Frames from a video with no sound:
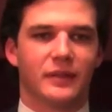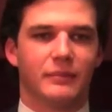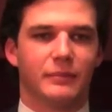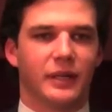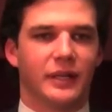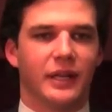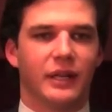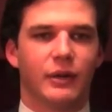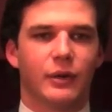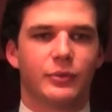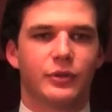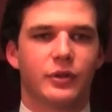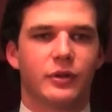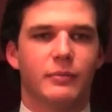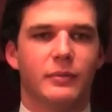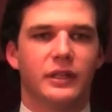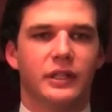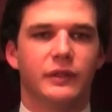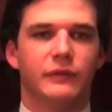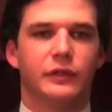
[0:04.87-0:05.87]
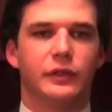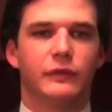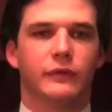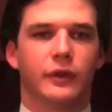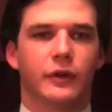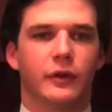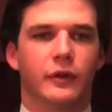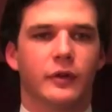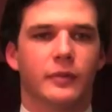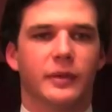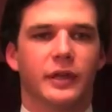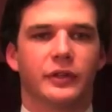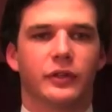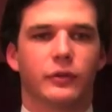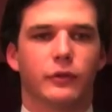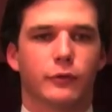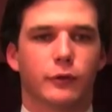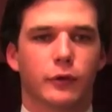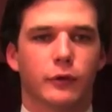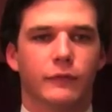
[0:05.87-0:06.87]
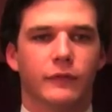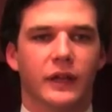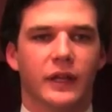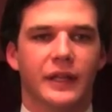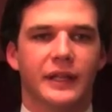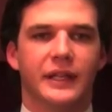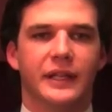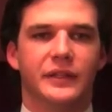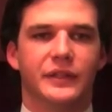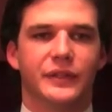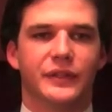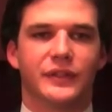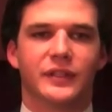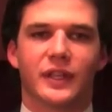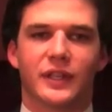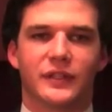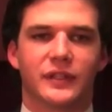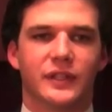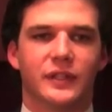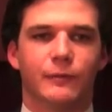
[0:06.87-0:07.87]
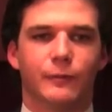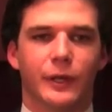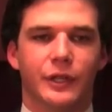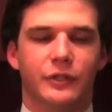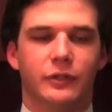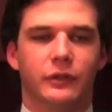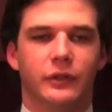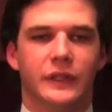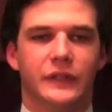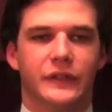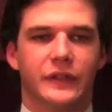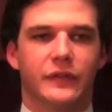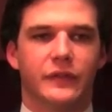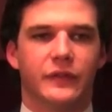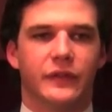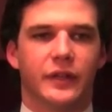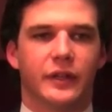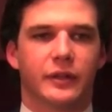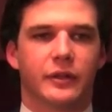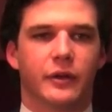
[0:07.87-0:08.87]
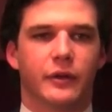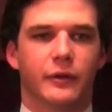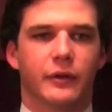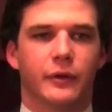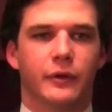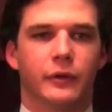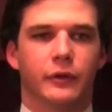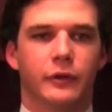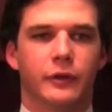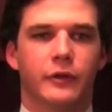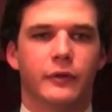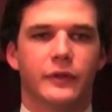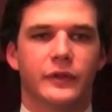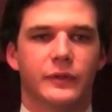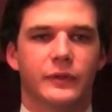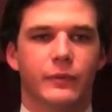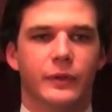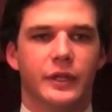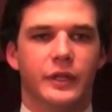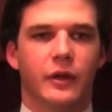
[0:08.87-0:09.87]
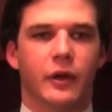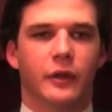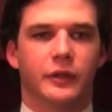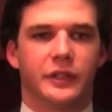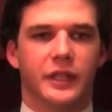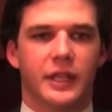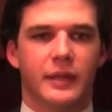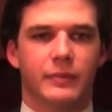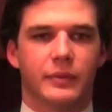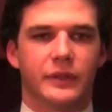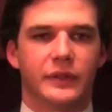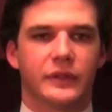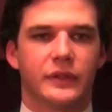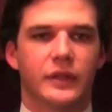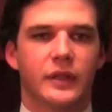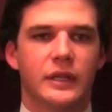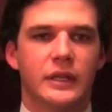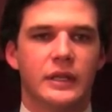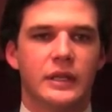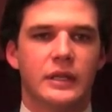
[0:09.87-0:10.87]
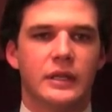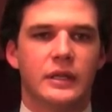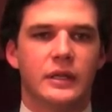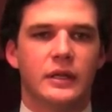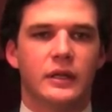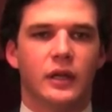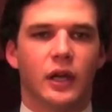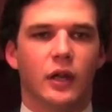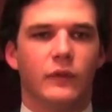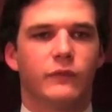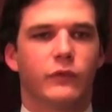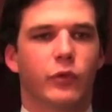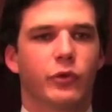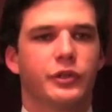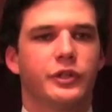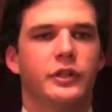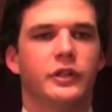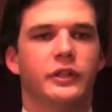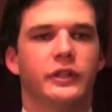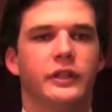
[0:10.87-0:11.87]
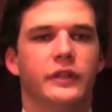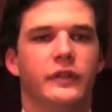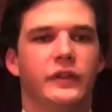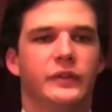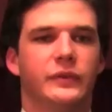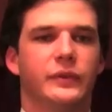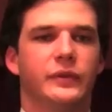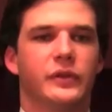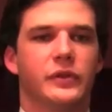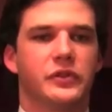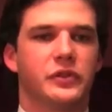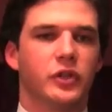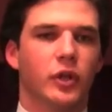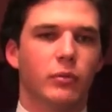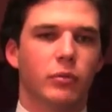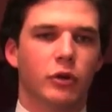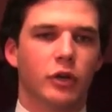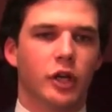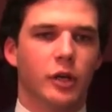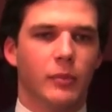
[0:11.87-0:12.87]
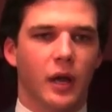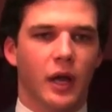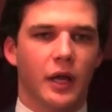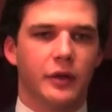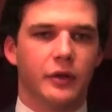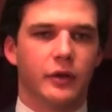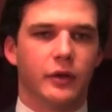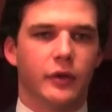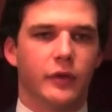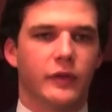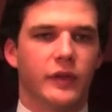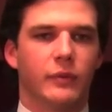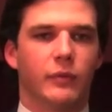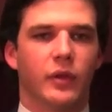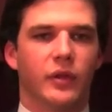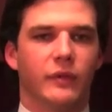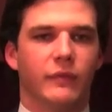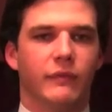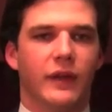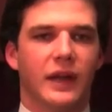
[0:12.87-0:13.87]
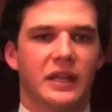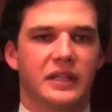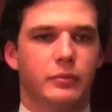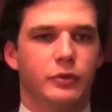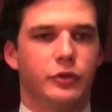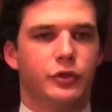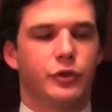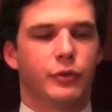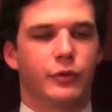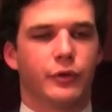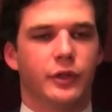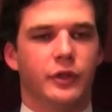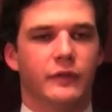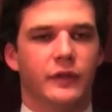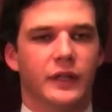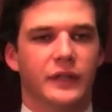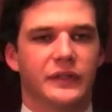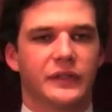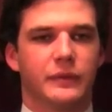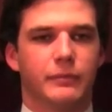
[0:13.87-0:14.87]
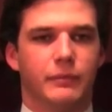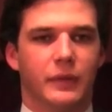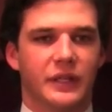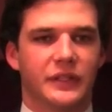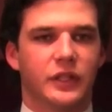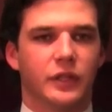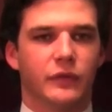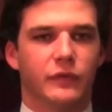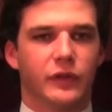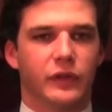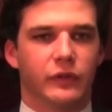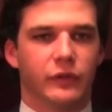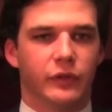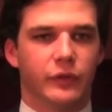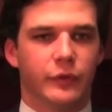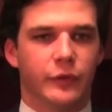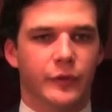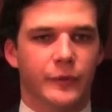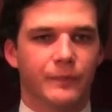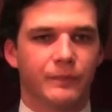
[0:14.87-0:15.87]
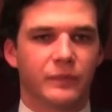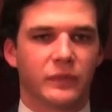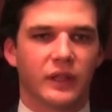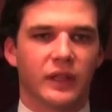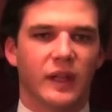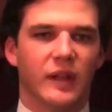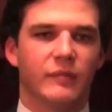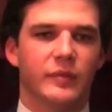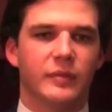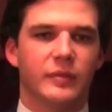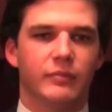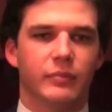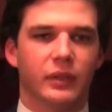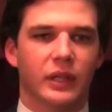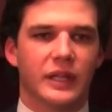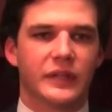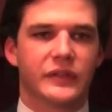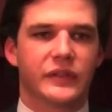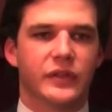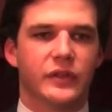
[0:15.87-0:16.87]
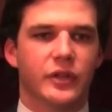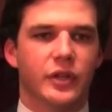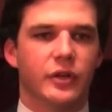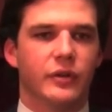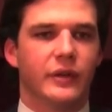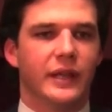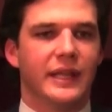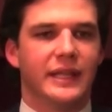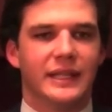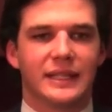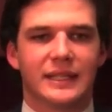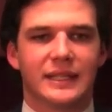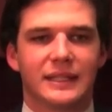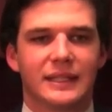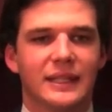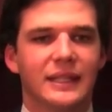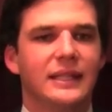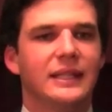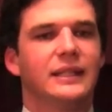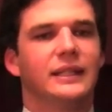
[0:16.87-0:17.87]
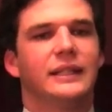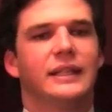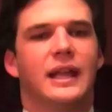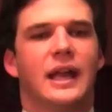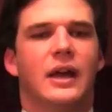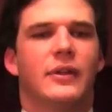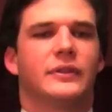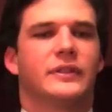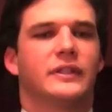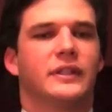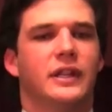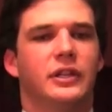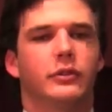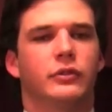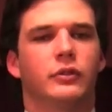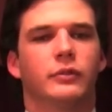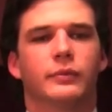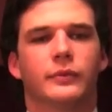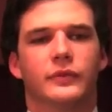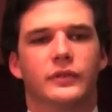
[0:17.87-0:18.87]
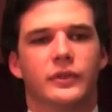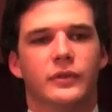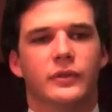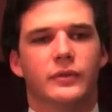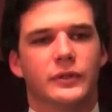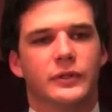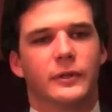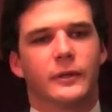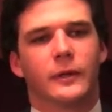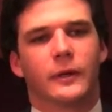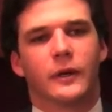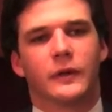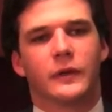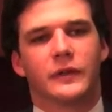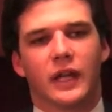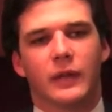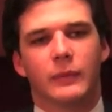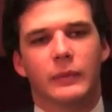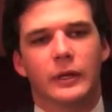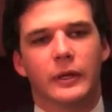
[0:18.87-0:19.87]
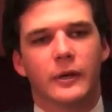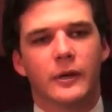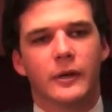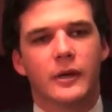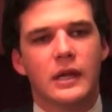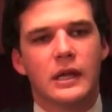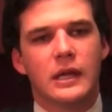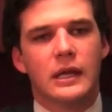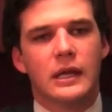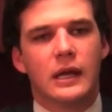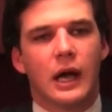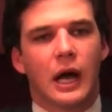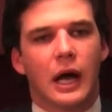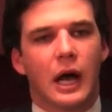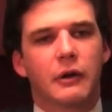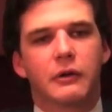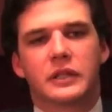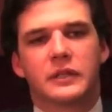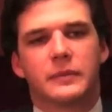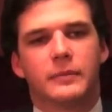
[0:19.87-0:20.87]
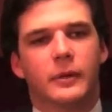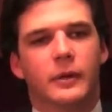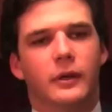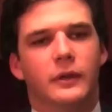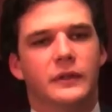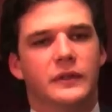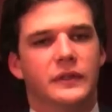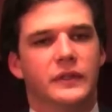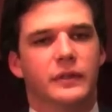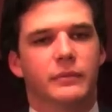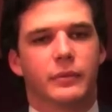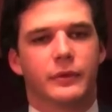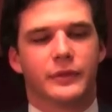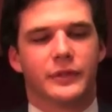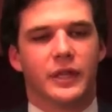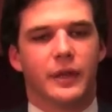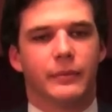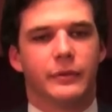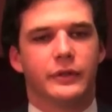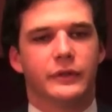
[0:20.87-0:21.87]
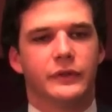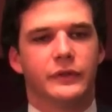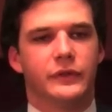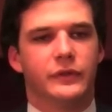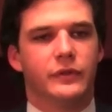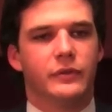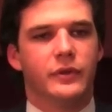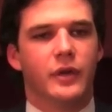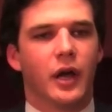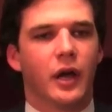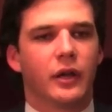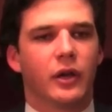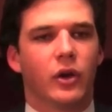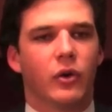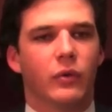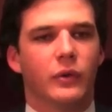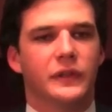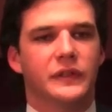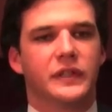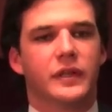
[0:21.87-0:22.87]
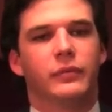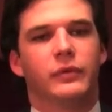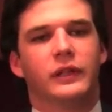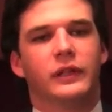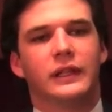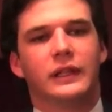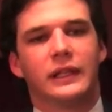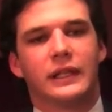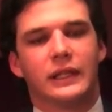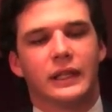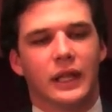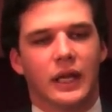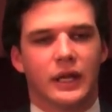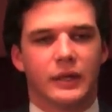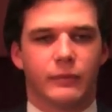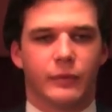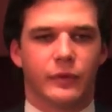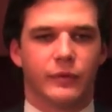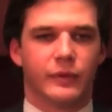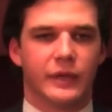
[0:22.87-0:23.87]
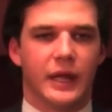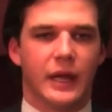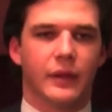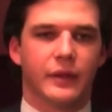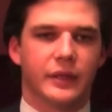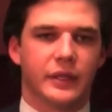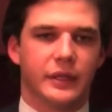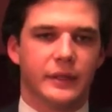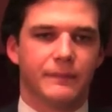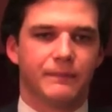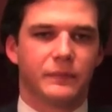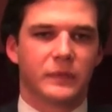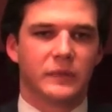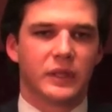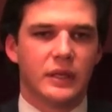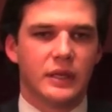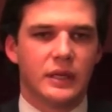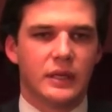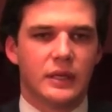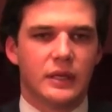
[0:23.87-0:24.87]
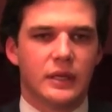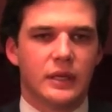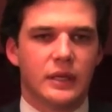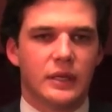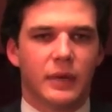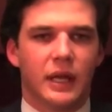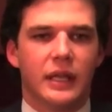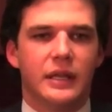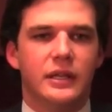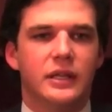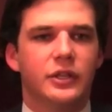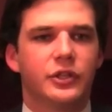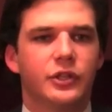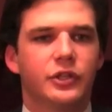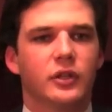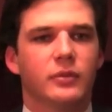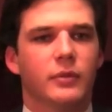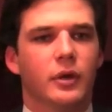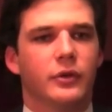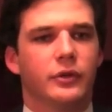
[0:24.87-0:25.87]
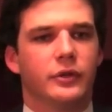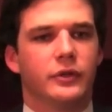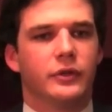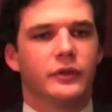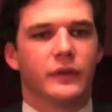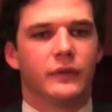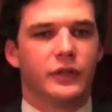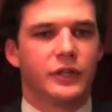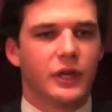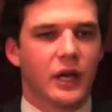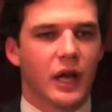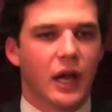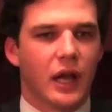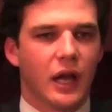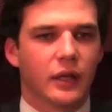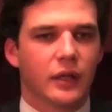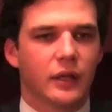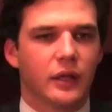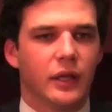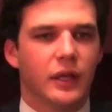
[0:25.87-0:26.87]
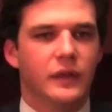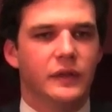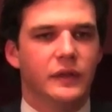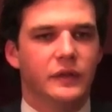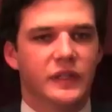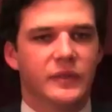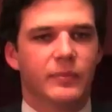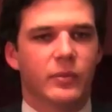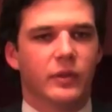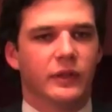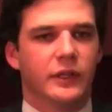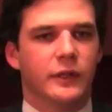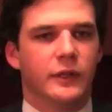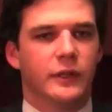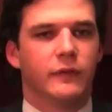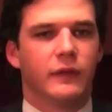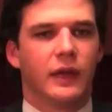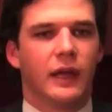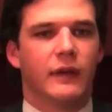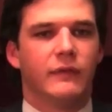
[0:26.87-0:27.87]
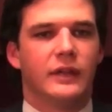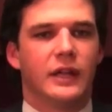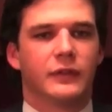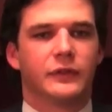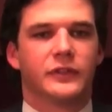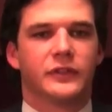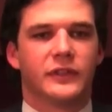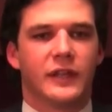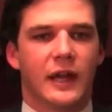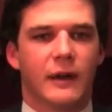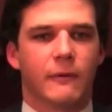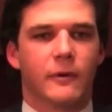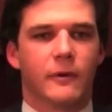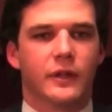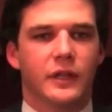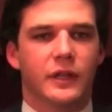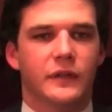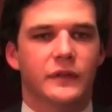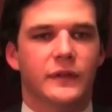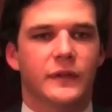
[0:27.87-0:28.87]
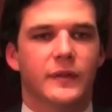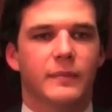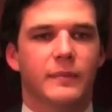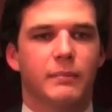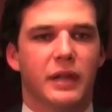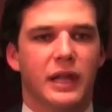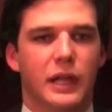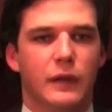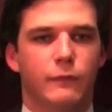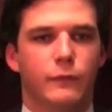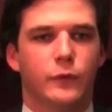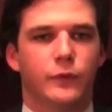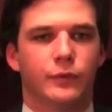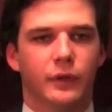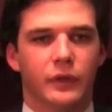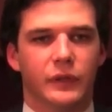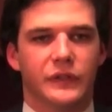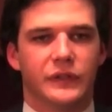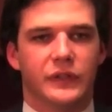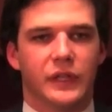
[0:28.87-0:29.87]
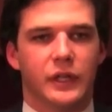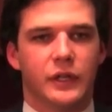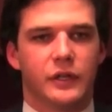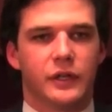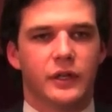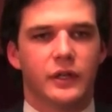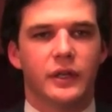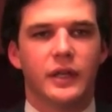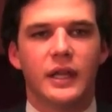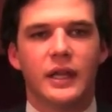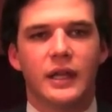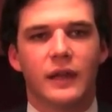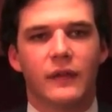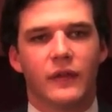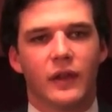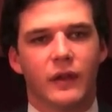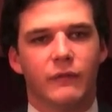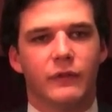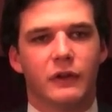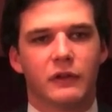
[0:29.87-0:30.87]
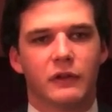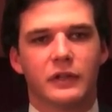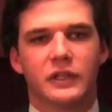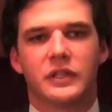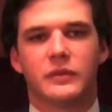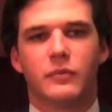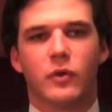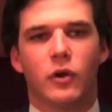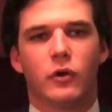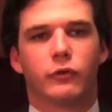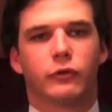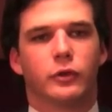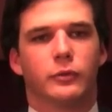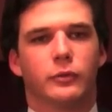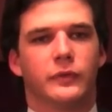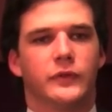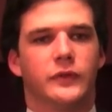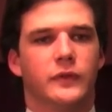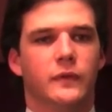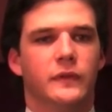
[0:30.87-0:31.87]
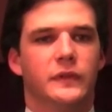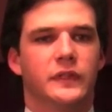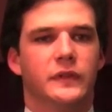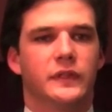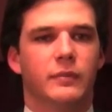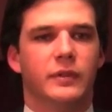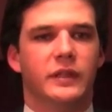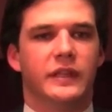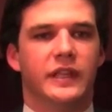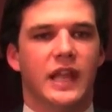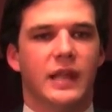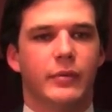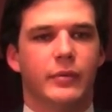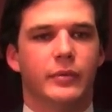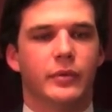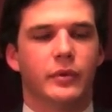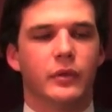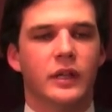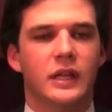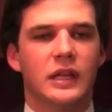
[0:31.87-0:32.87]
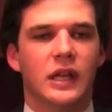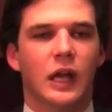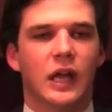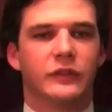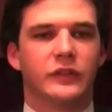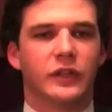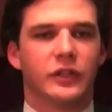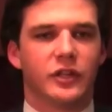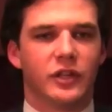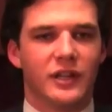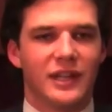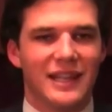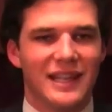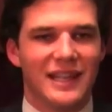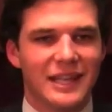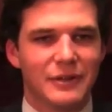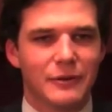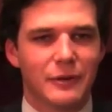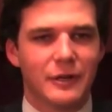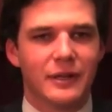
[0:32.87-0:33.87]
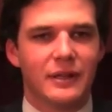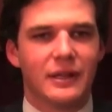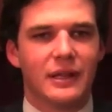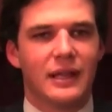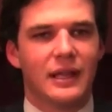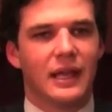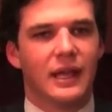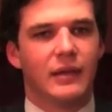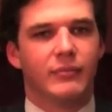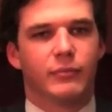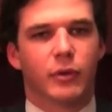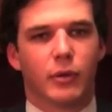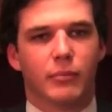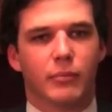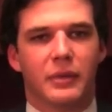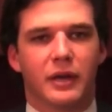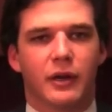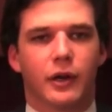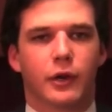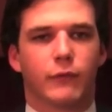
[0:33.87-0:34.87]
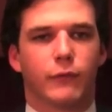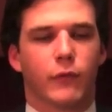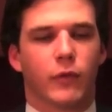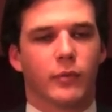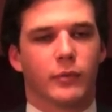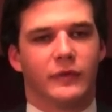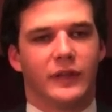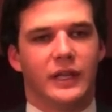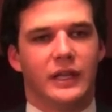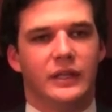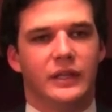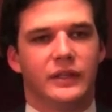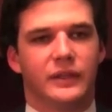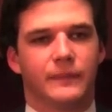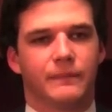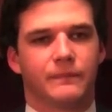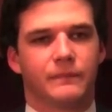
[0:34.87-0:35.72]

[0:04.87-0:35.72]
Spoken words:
By now I'm sure many of you have heard about the horrifying and disgusting racial incident that occurred earlier this week on campus. Unfortunately, this was a sobering reminder that while the vast majority of us, myself included, have been blessed to know an exceedingly outstanding group of students during our time here, our experiences and perceptions do not always completely align with reality. My initial emotions of shock and disbelief have now soured into the painful realization that a very small group of students could be capable of such an ignorant and barbaric form of hate.